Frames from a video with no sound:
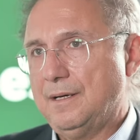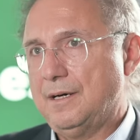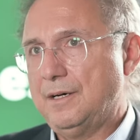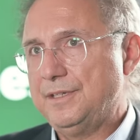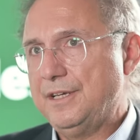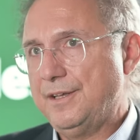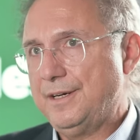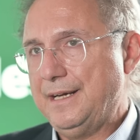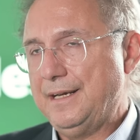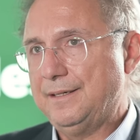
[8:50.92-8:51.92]
On the other
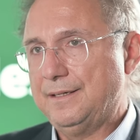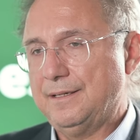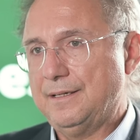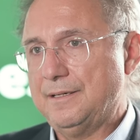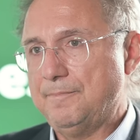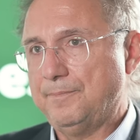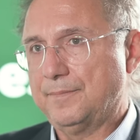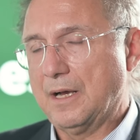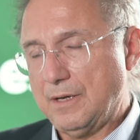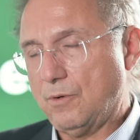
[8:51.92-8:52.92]
hand,
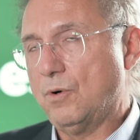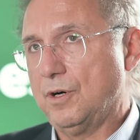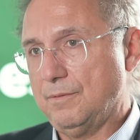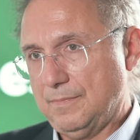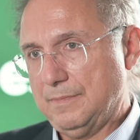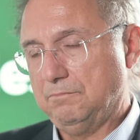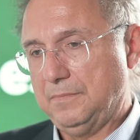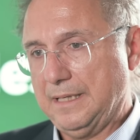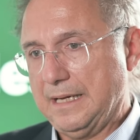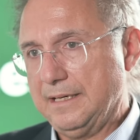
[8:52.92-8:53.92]
or
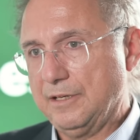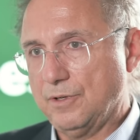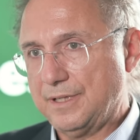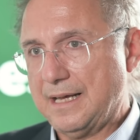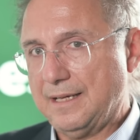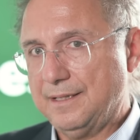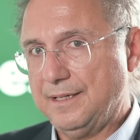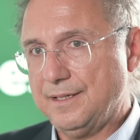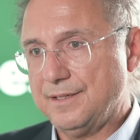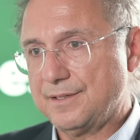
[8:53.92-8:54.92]
adding on that
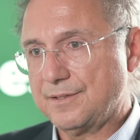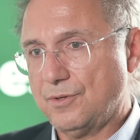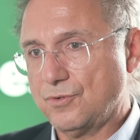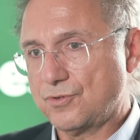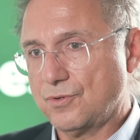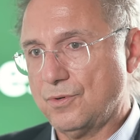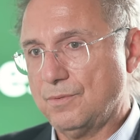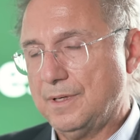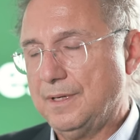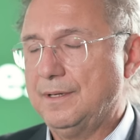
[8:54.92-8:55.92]
is also